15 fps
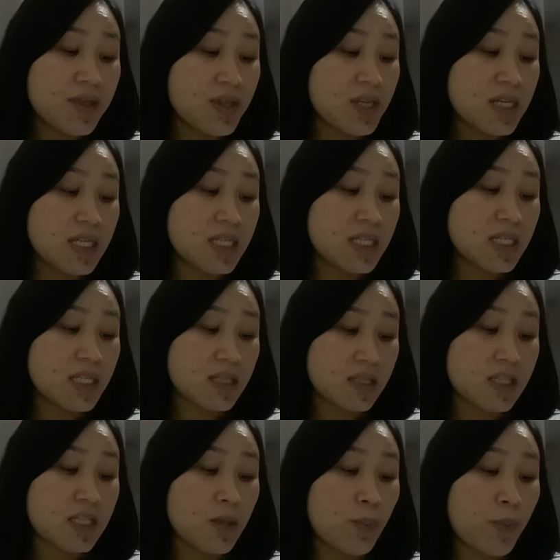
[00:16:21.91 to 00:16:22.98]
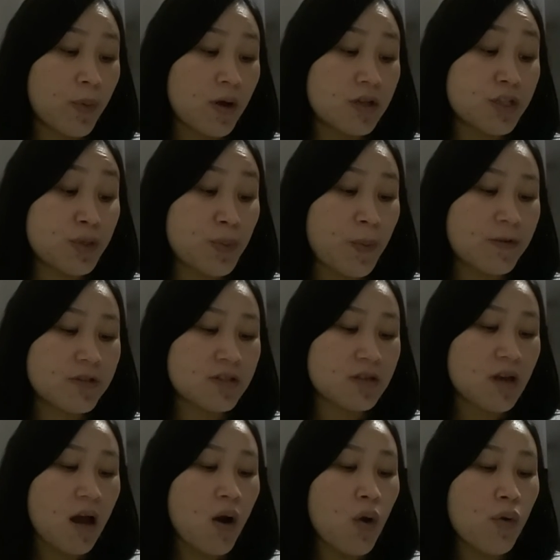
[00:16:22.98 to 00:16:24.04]
these
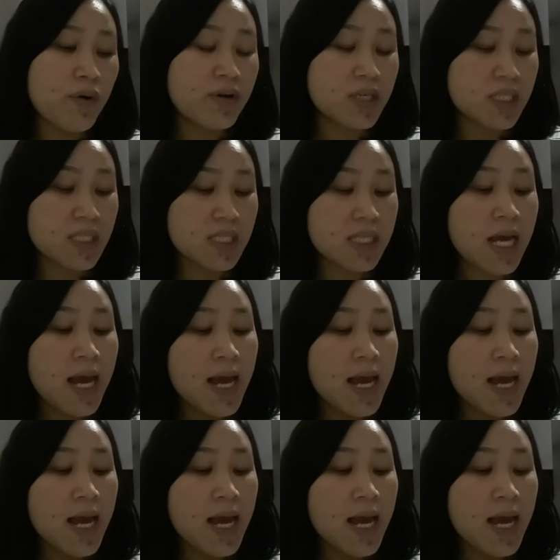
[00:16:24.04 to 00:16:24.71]
superstar learners,